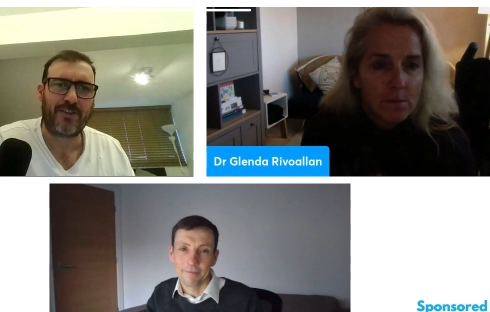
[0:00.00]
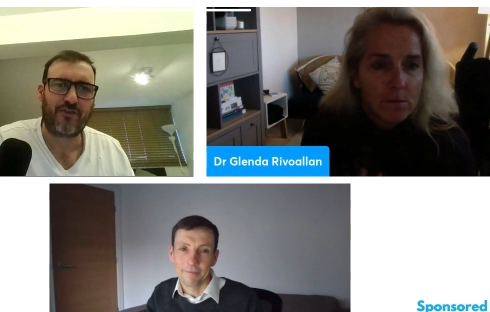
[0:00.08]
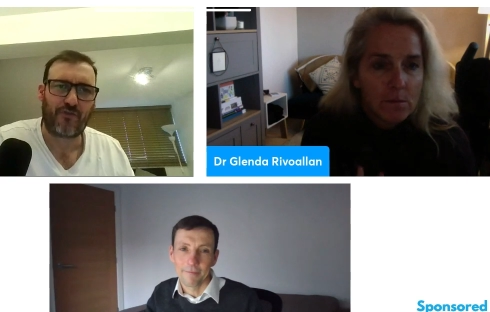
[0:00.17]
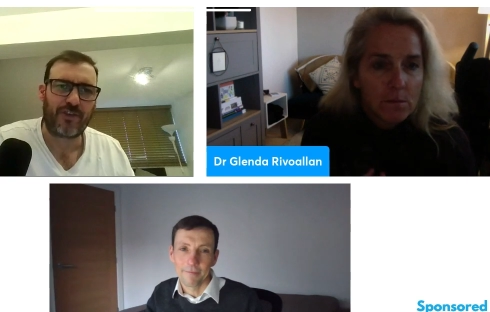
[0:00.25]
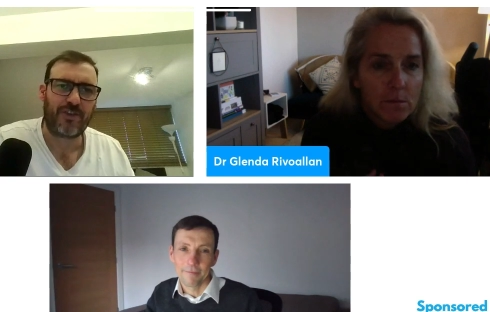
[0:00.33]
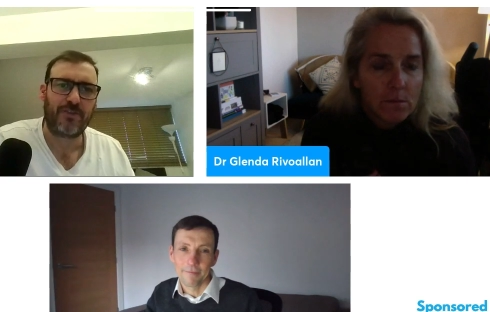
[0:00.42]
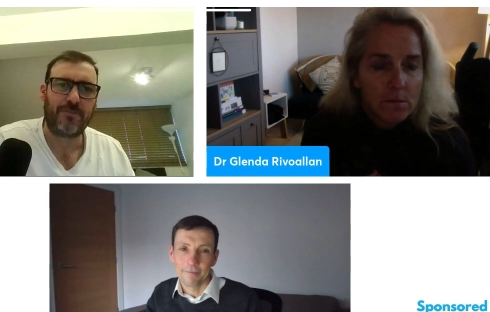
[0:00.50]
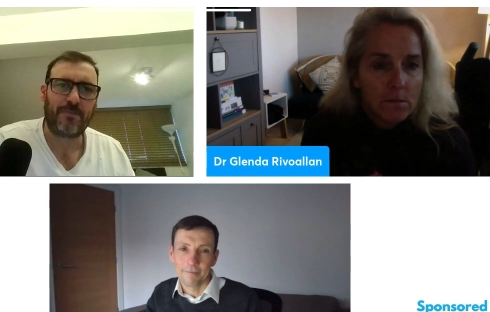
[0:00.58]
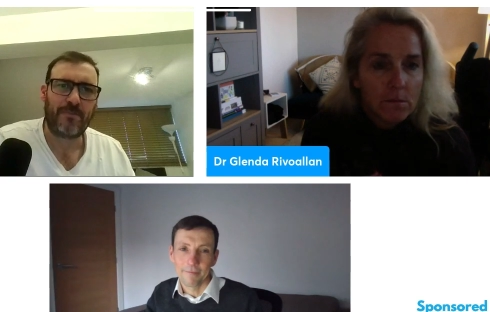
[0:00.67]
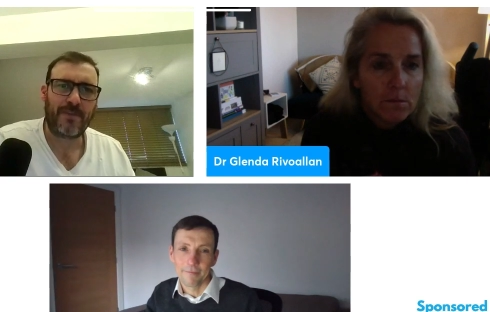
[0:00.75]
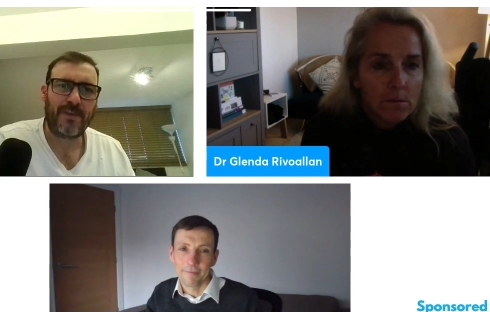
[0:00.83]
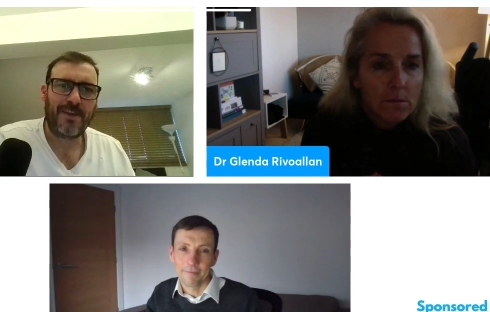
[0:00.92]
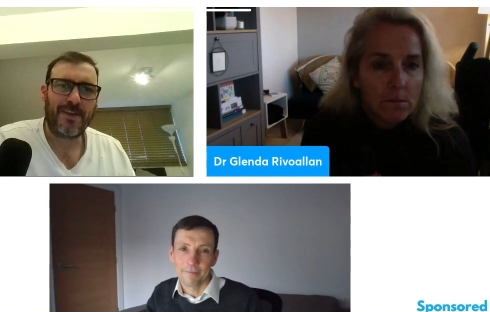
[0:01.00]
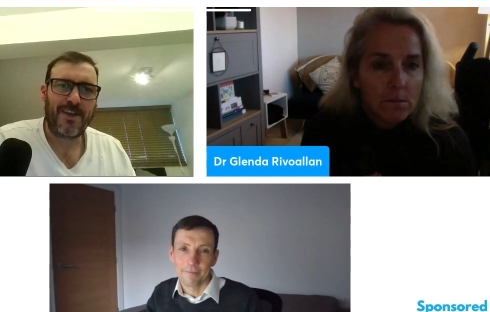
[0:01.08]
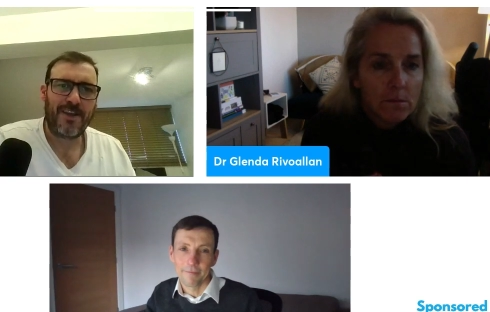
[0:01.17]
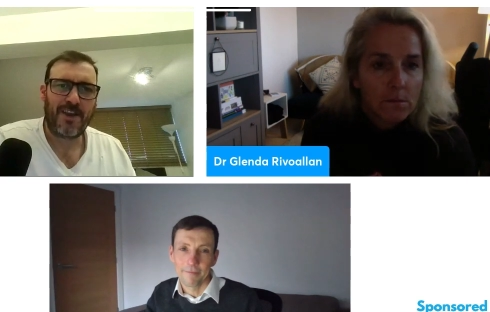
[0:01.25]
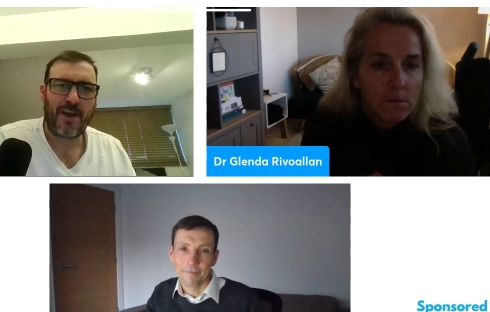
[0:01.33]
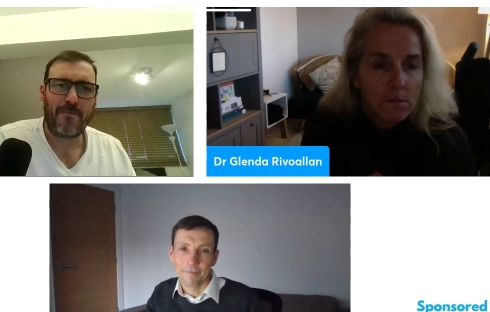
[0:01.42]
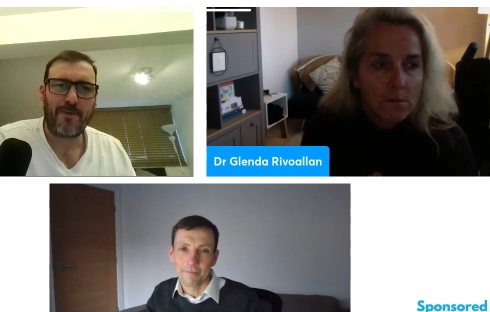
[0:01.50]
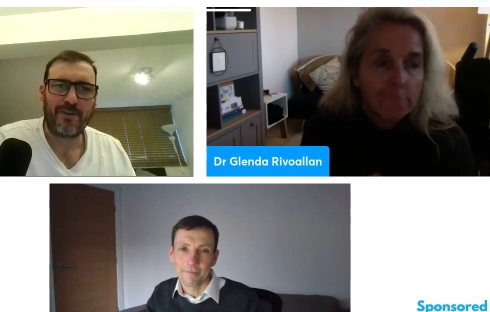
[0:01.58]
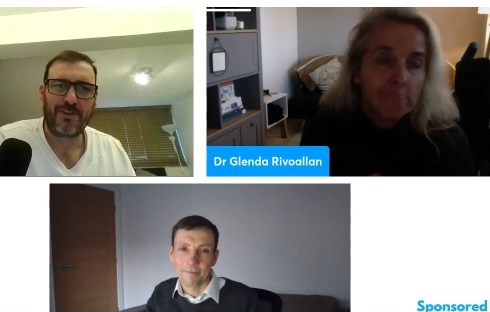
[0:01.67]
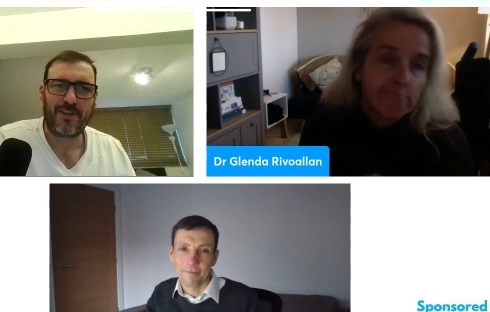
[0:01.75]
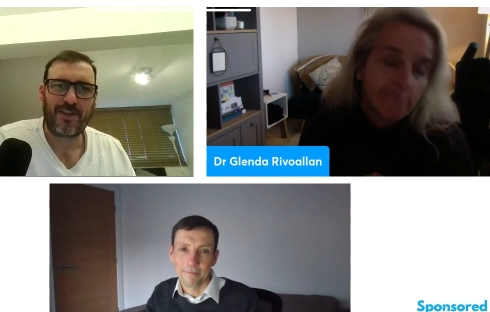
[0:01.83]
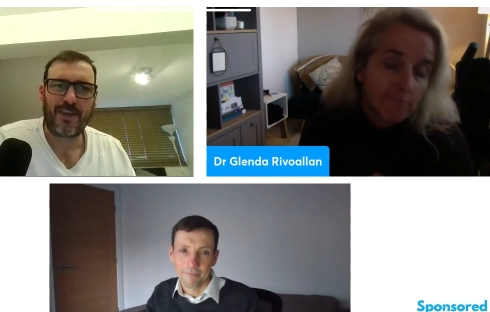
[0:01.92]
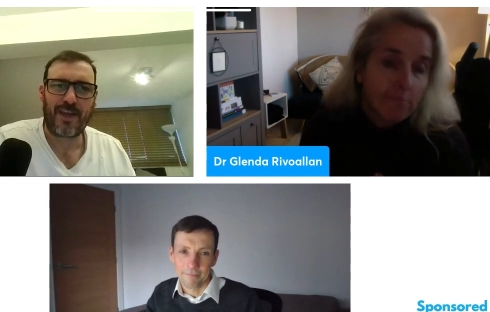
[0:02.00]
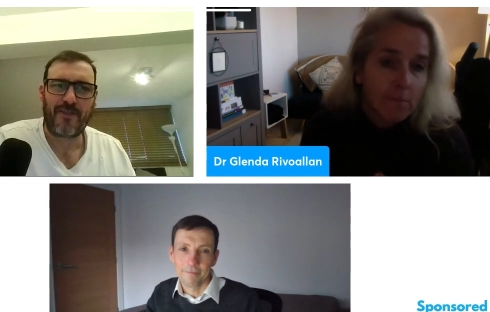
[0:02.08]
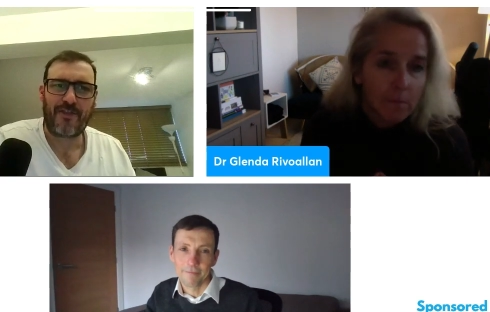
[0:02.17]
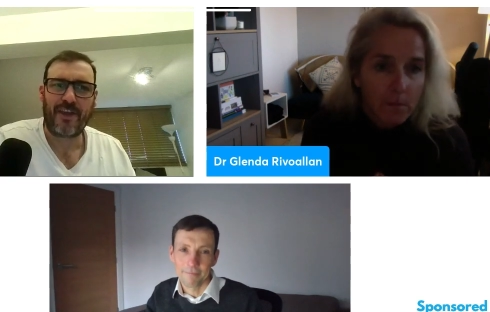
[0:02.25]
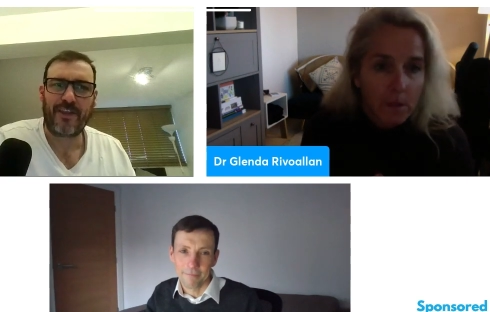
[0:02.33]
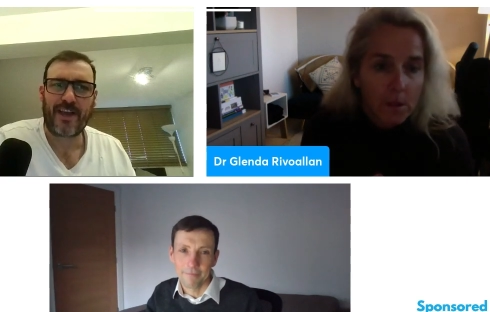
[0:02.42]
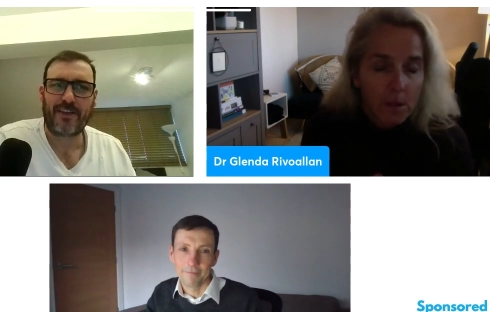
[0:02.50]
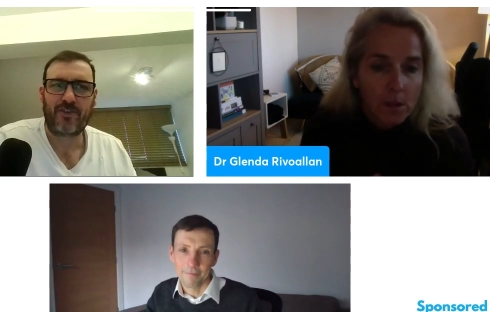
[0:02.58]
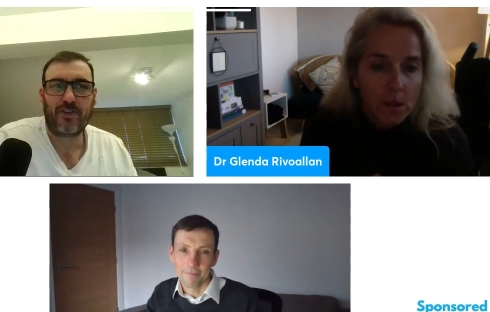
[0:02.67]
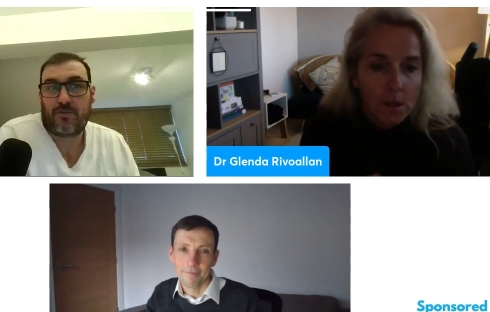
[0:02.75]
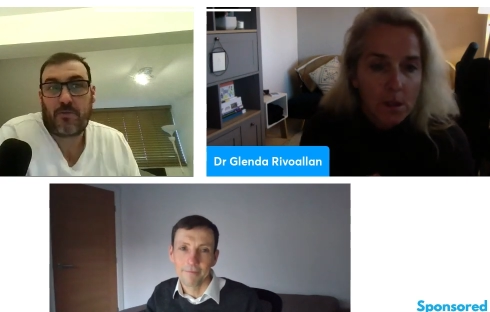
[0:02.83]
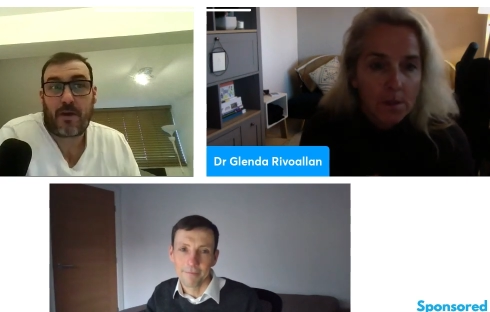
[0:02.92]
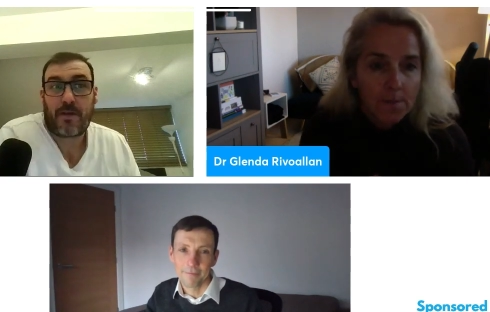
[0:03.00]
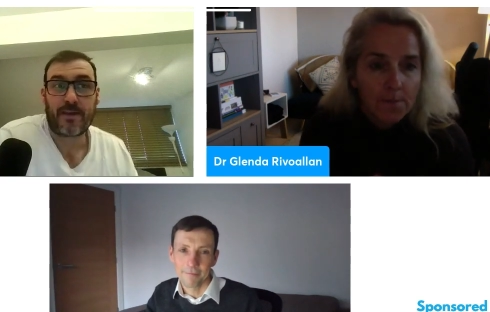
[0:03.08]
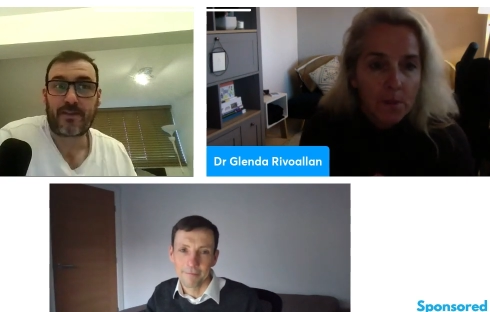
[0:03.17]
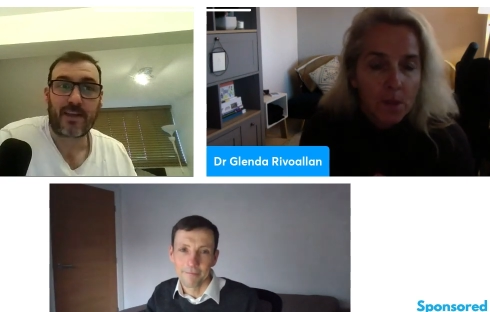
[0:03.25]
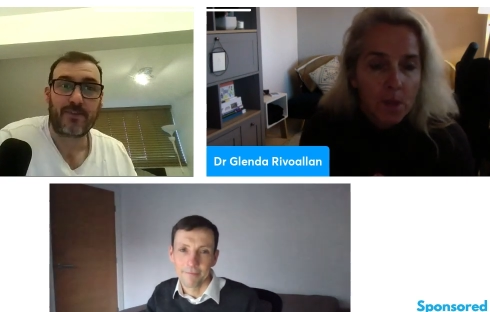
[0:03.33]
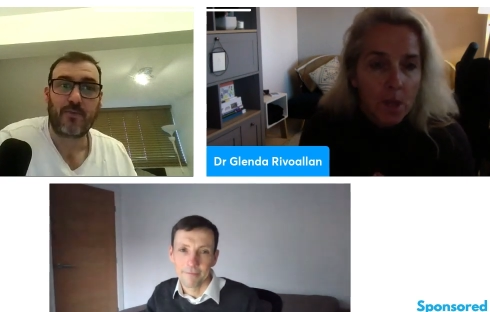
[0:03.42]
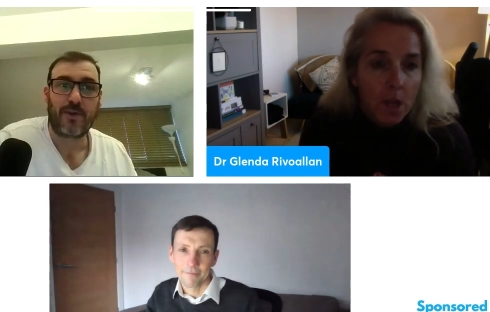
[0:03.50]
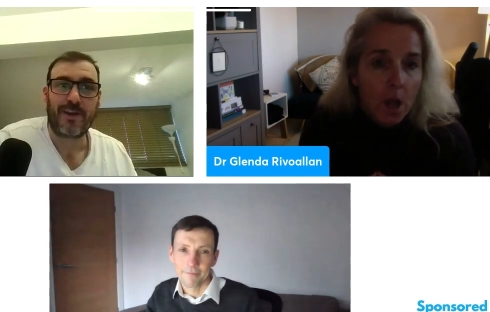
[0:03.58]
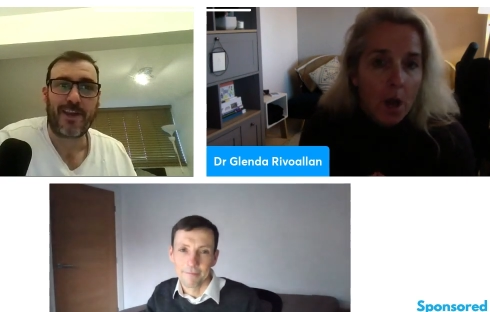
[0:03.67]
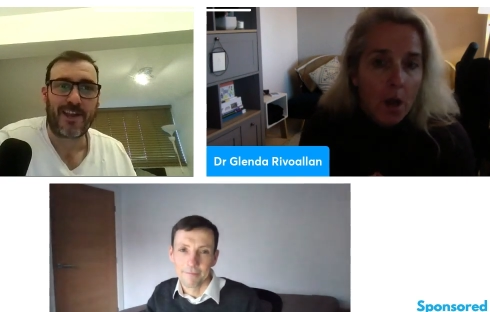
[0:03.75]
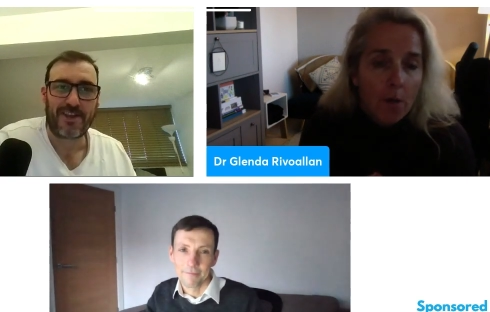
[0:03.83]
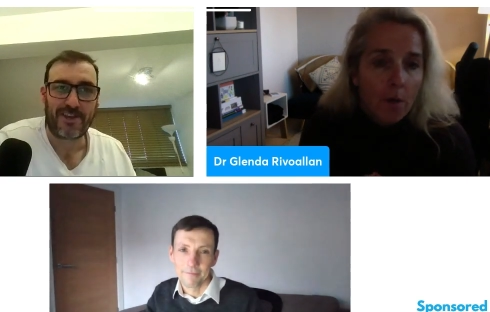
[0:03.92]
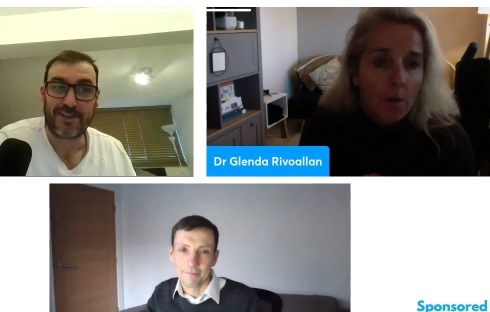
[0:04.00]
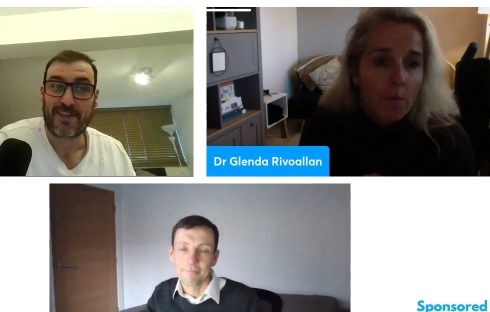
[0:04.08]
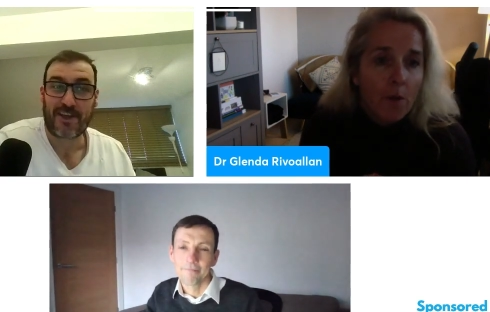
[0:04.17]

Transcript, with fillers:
Speaker 1: attrition numbers and think I think that's just well that, that's what it is.